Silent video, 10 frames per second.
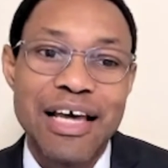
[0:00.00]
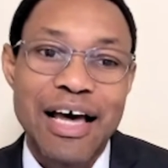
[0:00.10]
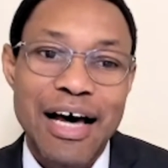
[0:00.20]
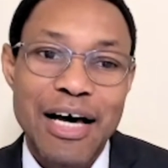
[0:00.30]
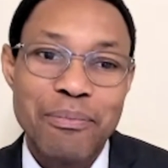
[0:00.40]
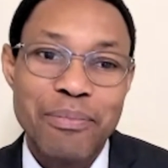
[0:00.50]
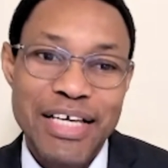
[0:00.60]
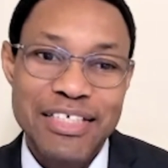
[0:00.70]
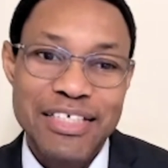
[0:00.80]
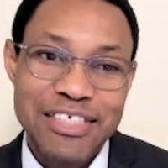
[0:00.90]

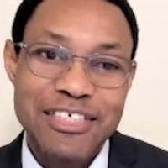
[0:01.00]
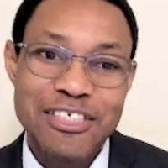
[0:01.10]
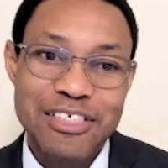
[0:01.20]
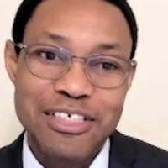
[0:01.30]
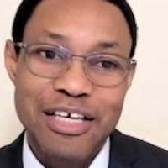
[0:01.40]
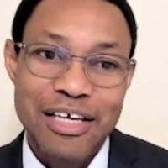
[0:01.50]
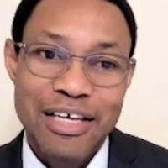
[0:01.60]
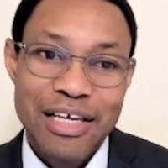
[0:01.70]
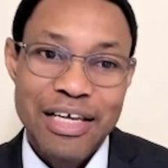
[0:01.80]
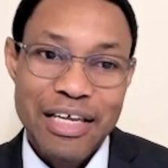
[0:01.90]
exists
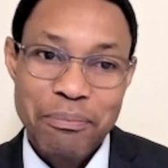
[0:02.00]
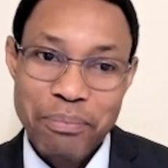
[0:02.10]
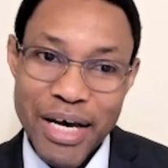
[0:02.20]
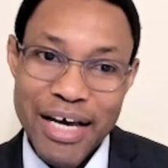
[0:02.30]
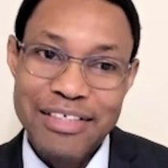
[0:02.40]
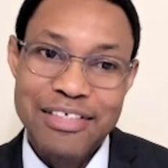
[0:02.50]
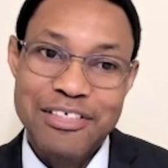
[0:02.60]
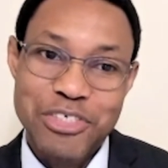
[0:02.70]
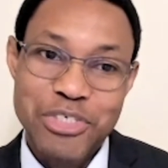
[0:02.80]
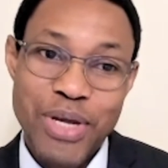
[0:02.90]
in part
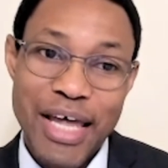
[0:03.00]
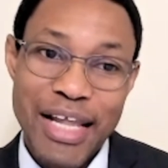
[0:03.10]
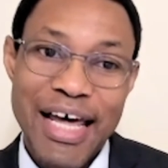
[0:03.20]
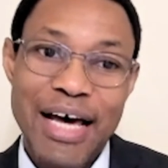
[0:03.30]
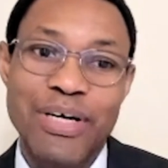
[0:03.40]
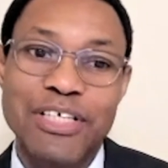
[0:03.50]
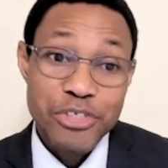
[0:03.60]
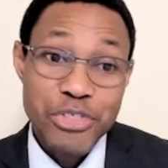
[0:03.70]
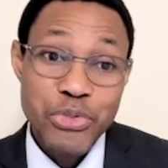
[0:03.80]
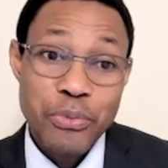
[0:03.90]
to allow
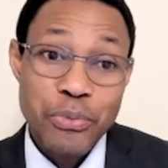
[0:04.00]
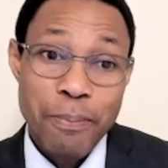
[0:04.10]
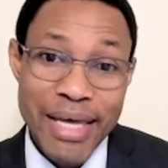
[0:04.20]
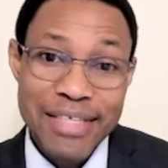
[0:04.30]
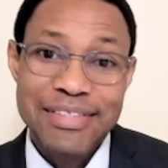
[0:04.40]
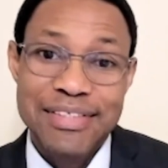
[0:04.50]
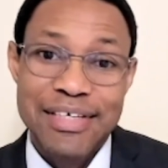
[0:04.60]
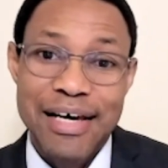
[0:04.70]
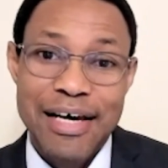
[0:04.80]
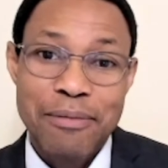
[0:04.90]
us to best
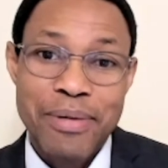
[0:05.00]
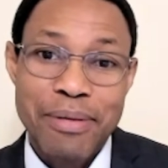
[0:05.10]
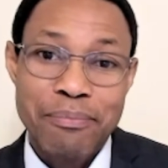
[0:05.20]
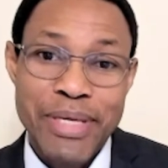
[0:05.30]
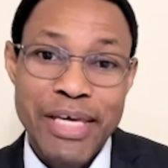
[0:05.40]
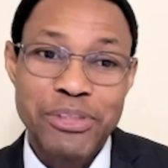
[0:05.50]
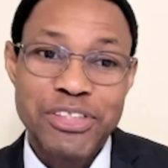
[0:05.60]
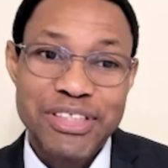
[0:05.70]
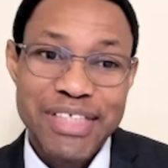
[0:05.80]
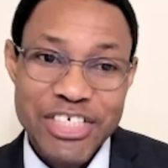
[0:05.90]
be able
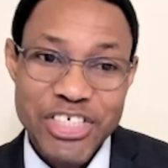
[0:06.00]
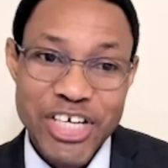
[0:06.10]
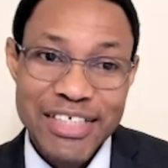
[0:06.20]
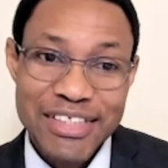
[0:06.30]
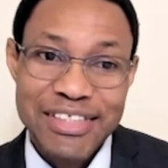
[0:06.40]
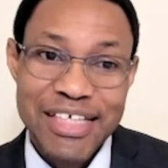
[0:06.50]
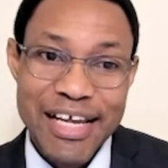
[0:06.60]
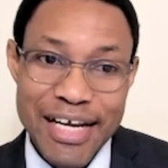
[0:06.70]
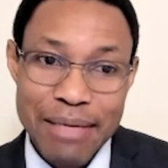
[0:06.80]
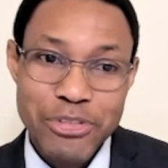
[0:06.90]
to digest
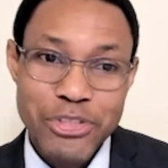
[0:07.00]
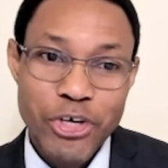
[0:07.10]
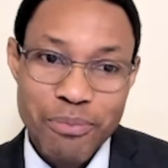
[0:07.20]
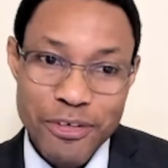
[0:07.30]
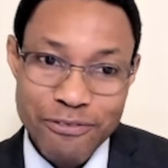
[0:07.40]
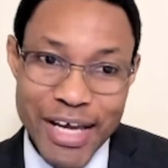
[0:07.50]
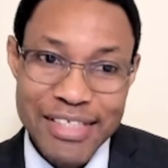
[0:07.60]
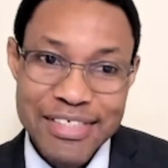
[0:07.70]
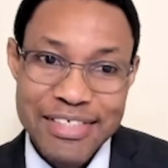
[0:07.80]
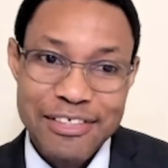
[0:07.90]
and absorb the
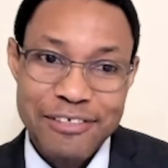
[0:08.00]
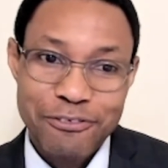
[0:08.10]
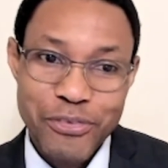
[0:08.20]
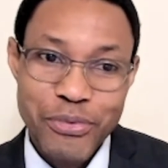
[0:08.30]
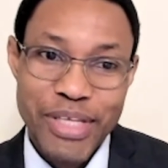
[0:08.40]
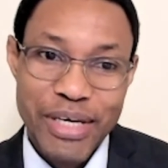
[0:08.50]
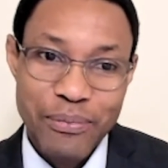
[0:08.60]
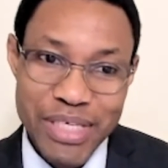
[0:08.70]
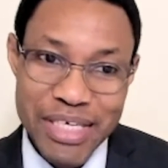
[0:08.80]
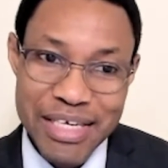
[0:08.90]
fats in the food that
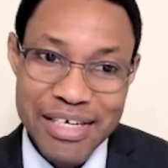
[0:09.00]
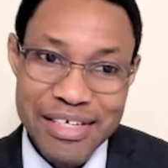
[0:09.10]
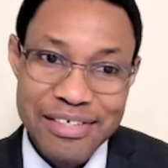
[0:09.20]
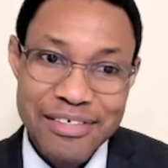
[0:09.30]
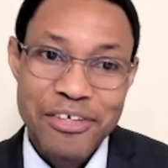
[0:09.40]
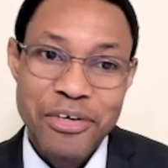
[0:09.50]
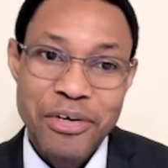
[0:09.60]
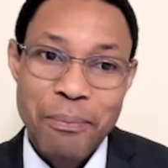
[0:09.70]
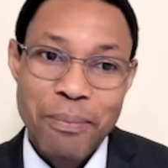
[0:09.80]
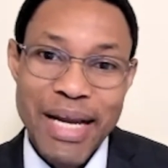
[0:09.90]
we eat.
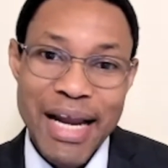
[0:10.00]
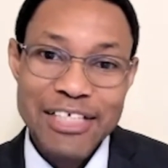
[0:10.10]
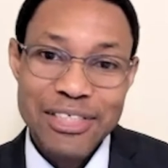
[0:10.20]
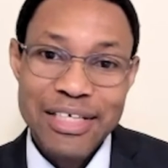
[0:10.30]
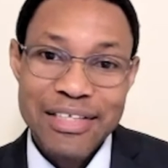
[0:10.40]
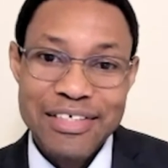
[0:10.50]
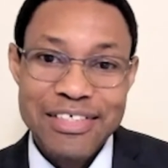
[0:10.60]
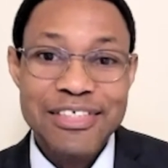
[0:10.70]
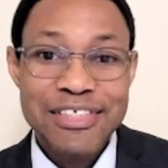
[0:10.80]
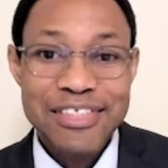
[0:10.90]
But actually, there's
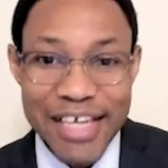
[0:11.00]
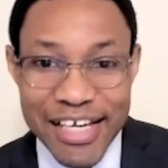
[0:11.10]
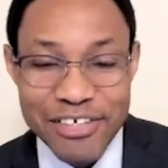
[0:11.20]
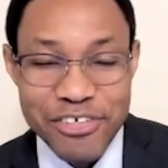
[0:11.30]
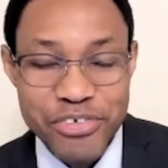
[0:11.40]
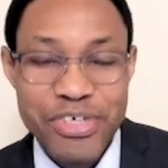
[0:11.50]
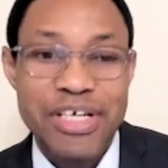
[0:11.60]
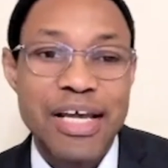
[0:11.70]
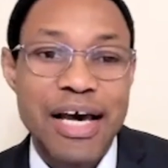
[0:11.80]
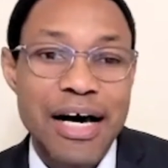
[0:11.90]
a
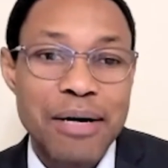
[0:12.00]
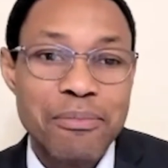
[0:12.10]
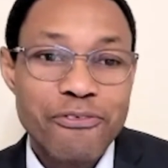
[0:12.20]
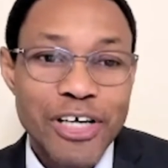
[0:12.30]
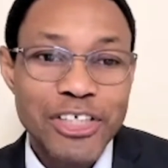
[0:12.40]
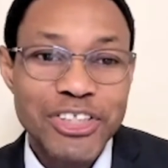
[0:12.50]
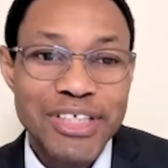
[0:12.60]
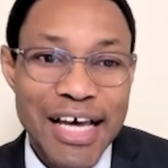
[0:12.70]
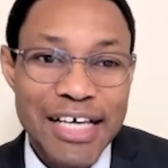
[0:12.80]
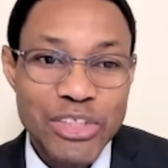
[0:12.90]
secondary
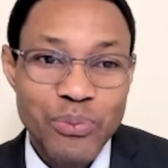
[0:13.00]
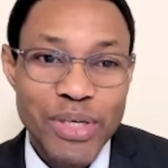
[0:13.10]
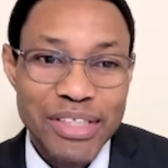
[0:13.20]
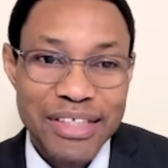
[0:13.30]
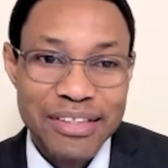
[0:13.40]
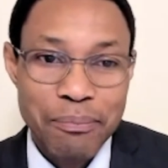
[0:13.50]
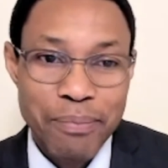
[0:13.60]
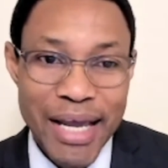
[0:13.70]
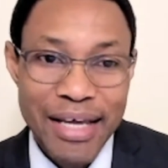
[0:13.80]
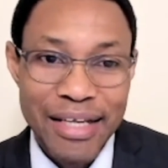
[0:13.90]
function as well that the
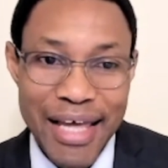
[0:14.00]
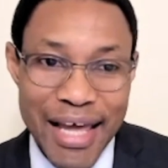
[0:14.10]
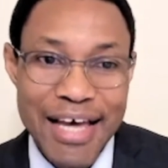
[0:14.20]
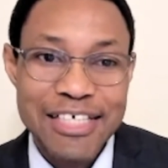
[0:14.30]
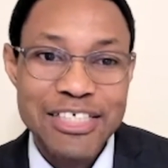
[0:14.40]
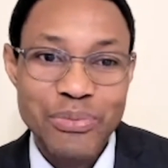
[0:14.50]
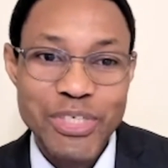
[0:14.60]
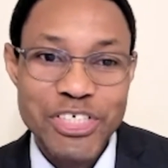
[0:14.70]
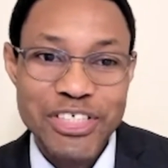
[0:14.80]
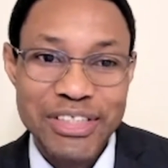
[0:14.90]
bile has,
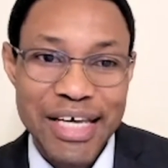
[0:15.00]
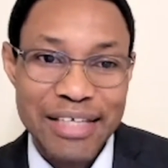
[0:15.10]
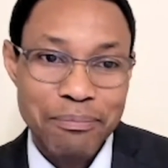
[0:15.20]
which is that the